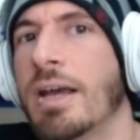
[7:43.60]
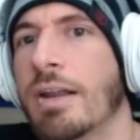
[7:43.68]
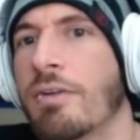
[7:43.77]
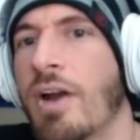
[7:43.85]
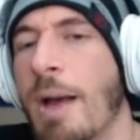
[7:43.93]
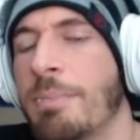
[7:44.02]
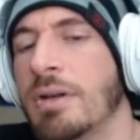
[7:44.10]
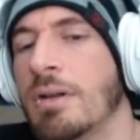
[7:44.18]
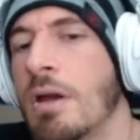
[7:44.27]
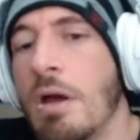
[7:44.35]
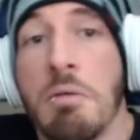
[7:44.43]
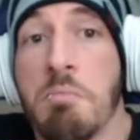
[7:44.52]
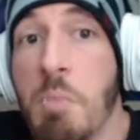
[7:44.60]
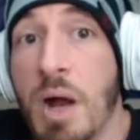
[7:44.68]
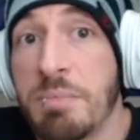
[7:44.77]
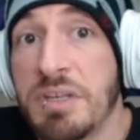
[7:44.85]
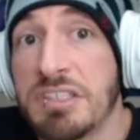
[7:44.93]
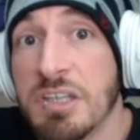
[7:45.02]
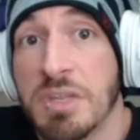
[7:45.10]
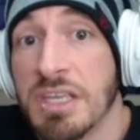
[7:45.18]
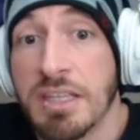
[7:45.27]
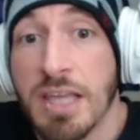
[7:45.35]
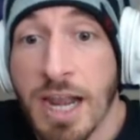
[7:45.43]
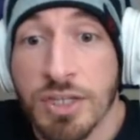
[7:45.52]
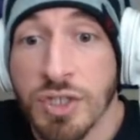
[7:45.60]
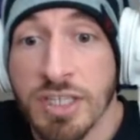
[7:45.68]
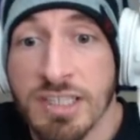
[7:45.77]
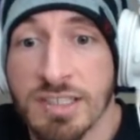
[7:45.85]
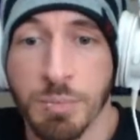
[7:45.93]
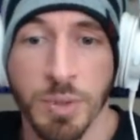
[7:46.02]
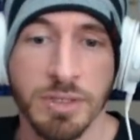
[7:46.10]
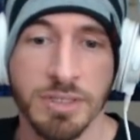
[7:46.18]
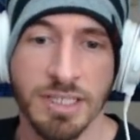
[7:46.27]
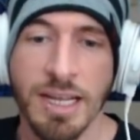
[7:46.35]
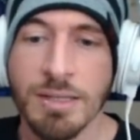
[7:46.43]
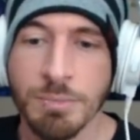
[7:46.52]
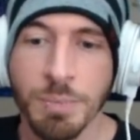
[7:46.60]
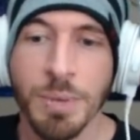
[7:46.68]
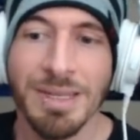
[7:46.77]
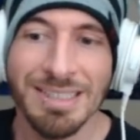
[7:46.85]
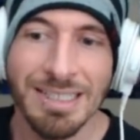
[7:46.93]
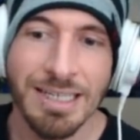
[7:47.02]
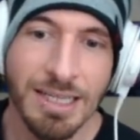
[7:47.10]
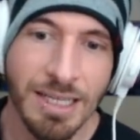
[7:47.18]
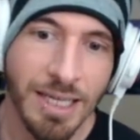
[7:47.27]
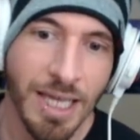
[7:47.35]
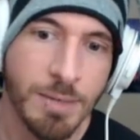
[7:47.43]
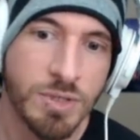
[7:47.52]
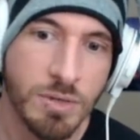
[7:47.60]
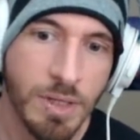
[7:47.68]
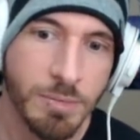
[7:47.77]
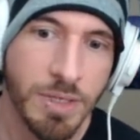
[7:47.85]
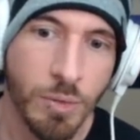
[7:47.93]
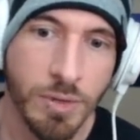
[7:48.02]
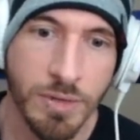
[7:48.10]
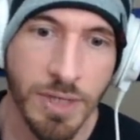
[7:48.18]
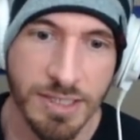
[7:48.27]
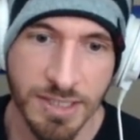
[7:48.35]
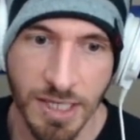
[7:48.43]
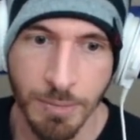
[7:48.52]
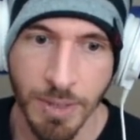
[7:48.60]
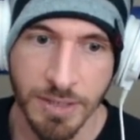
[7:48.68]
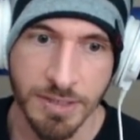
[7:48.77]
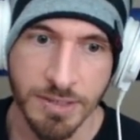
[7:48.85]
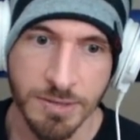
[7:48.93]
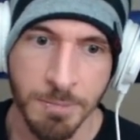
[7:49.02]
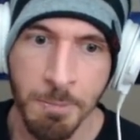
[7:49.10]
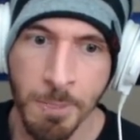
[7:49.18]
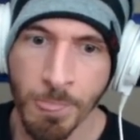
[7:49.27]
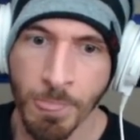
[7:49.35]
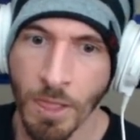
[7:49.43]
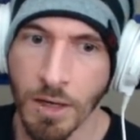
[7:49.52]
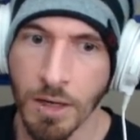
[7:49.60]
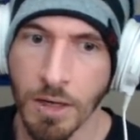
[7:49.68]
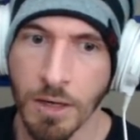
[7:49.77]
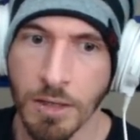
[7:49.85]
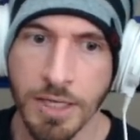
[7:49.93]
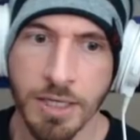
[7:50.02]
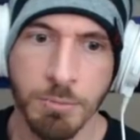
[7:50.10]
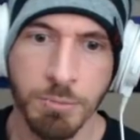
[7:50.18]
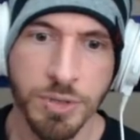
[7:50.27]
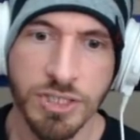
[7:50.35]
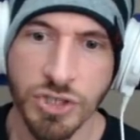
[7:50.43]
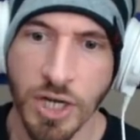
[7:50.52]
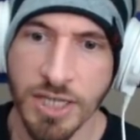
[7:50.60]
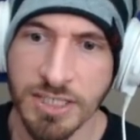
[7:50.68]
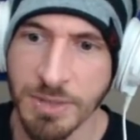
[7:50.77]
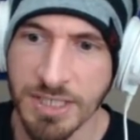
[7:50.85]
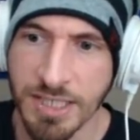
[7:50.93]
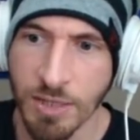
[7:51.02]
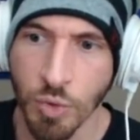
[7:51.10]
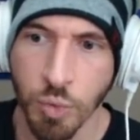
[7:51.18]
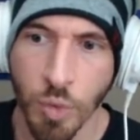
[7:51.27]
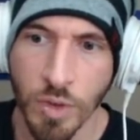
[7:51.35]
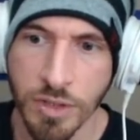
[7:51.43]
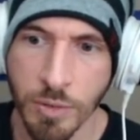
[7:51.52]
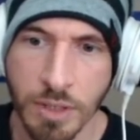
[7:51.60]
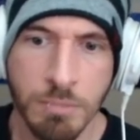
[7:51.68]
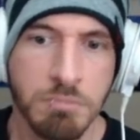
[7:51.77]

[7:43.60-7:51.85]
ever happen. Might be something that actually gets implemented implemented in the game. So let me know what you guys think about these. Uh, like complete Giants B10 with one unit